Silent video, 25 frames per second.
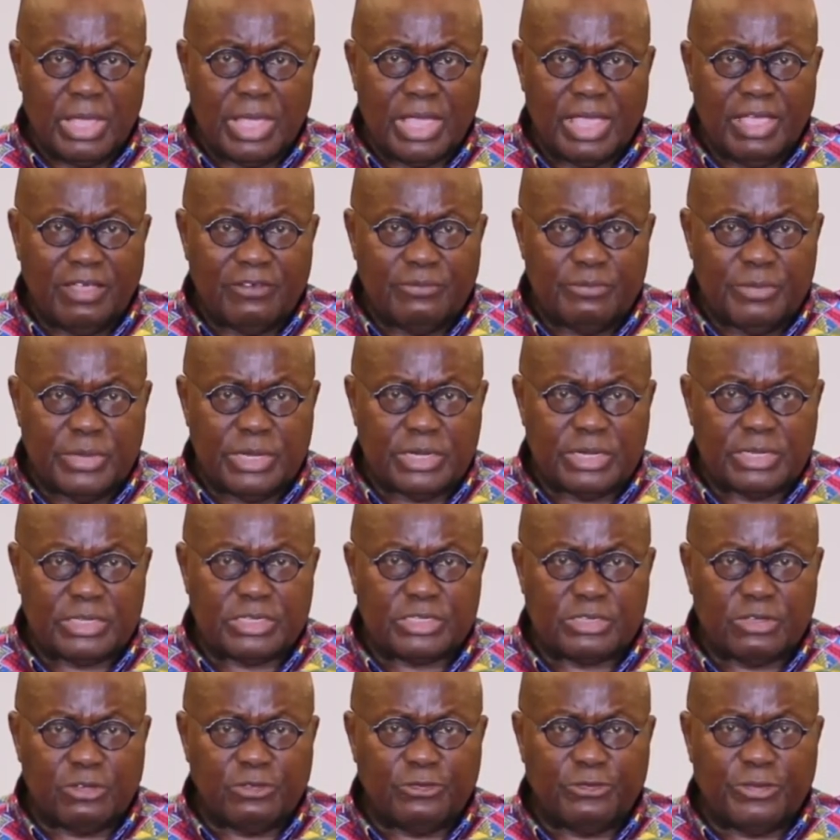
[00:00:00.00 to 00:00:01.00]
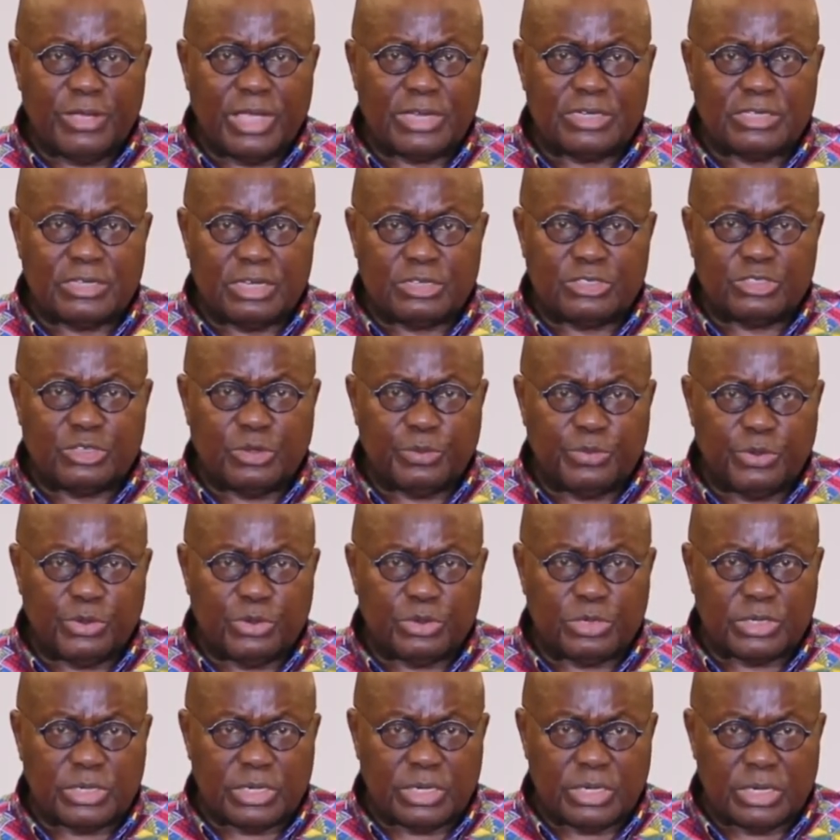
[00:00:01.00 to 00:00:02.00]
government has so far
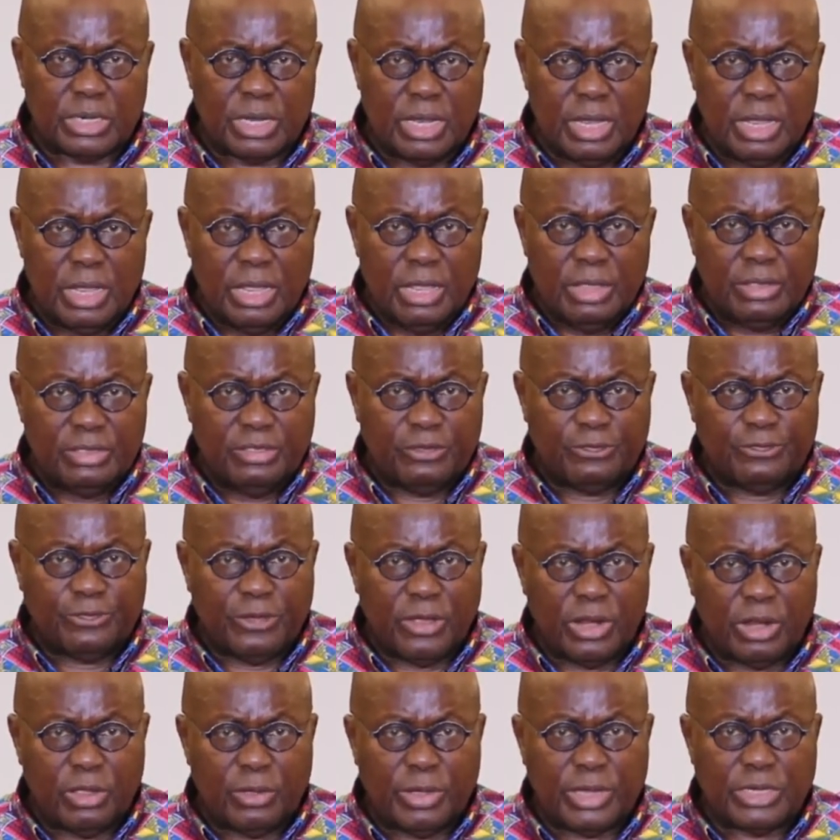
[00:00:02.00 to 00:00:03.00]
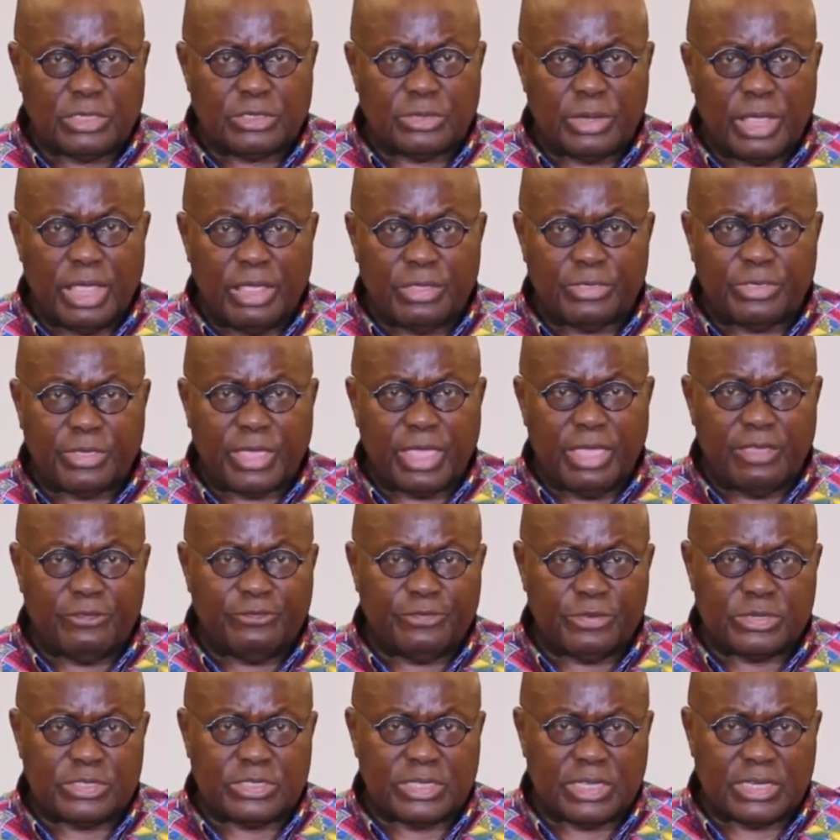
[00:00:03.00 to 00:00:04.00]
distributed the following to healthcare
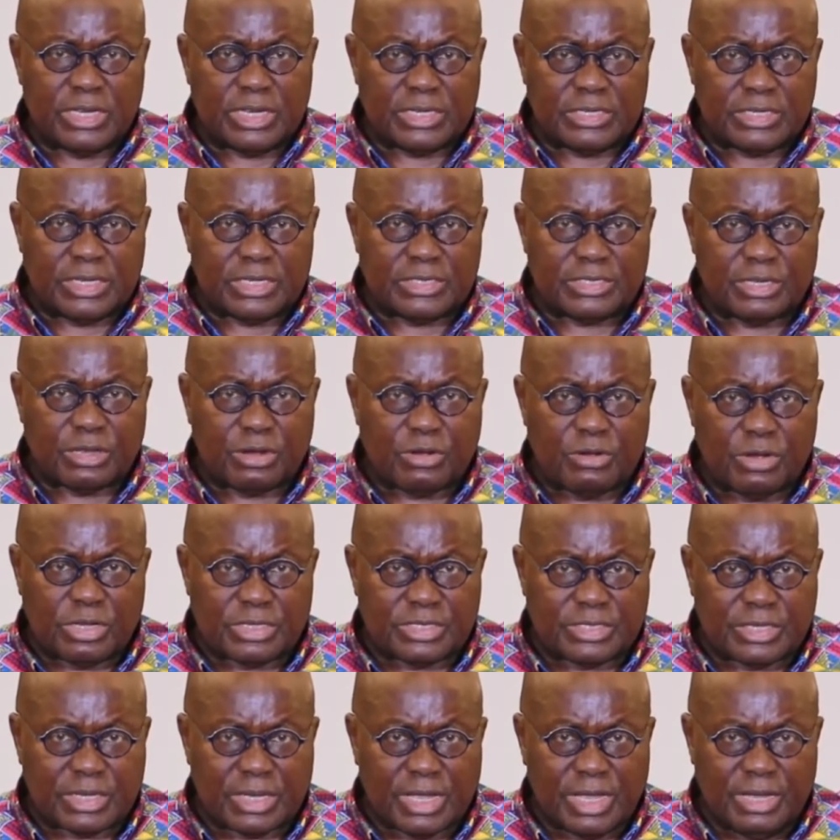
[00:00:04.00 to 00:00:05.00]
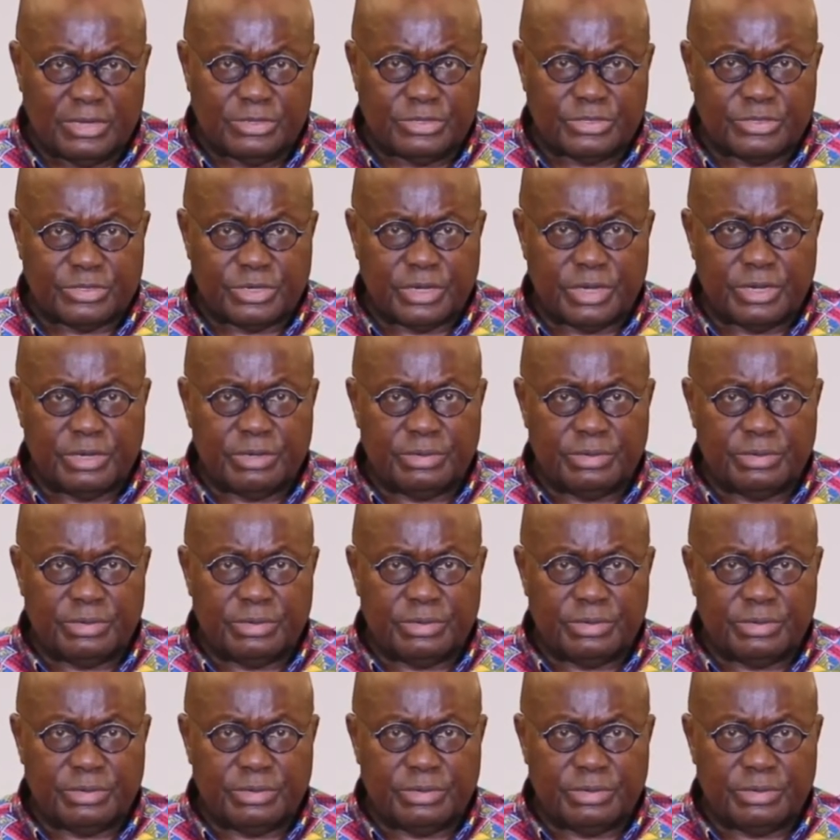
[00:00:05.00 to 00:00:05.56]
facilities across the country: